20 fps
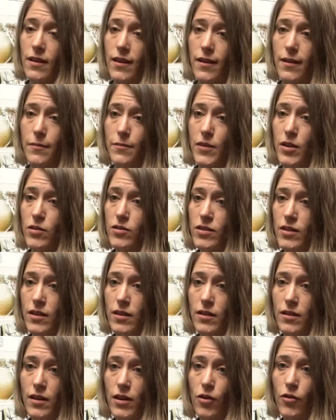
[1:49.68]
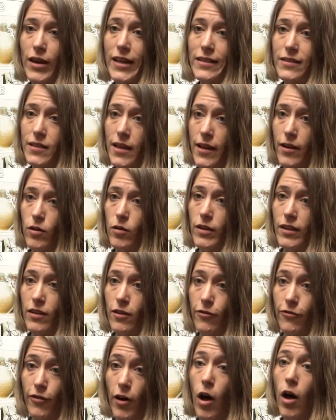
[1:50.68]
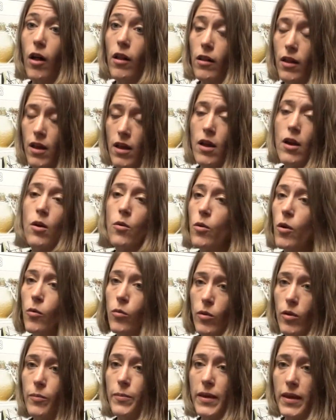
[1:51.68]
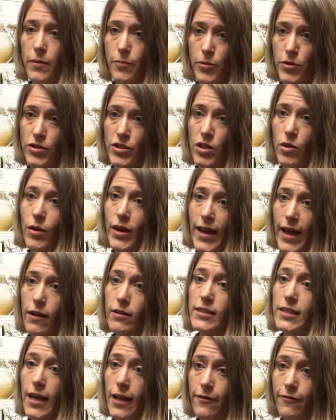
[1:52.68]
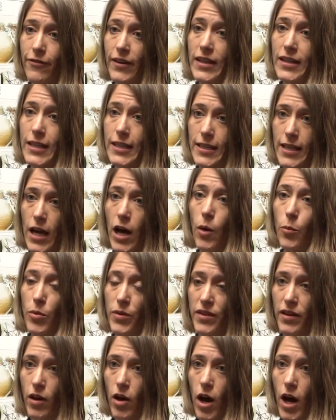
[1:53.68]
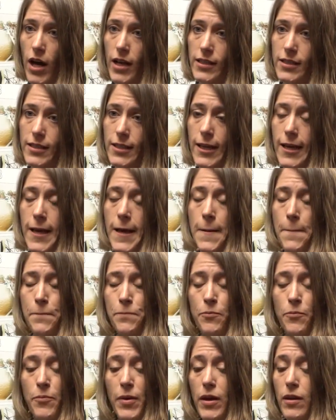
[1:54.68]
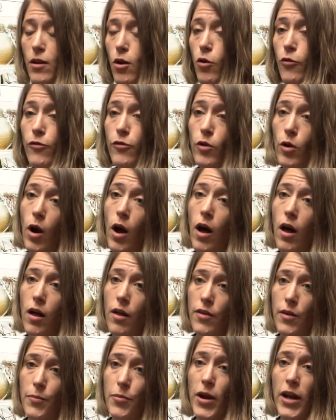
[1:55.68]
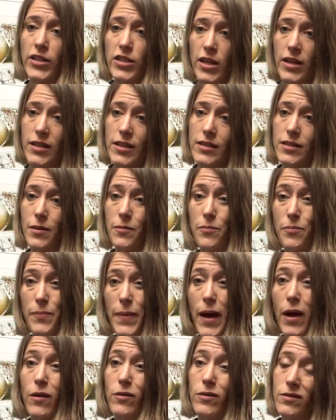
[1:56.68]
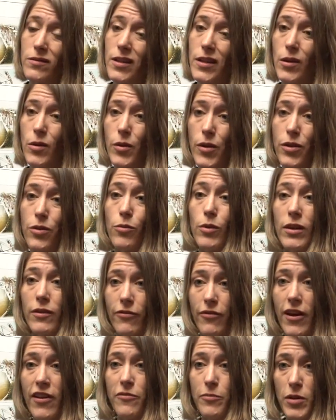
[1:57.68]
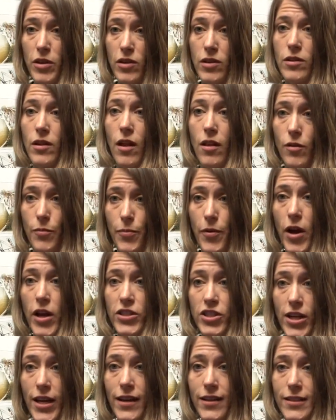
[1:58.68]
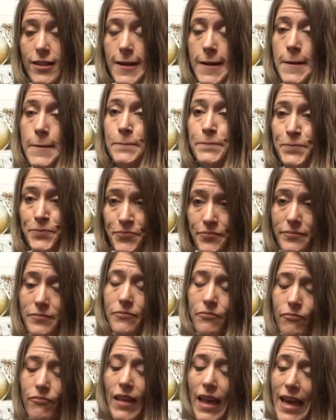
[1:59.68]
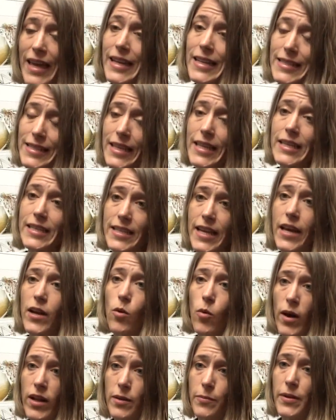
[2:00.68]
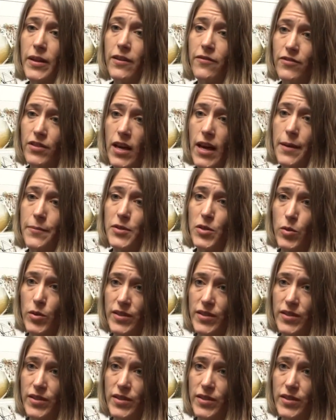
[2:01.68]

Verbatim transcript: Um, there's a, a grant cycle in the fall where we'll be pursuing outside funding to help with the cost. But overall, the project is about you know a three to five million dollar project and it's going to take quite a bit of time to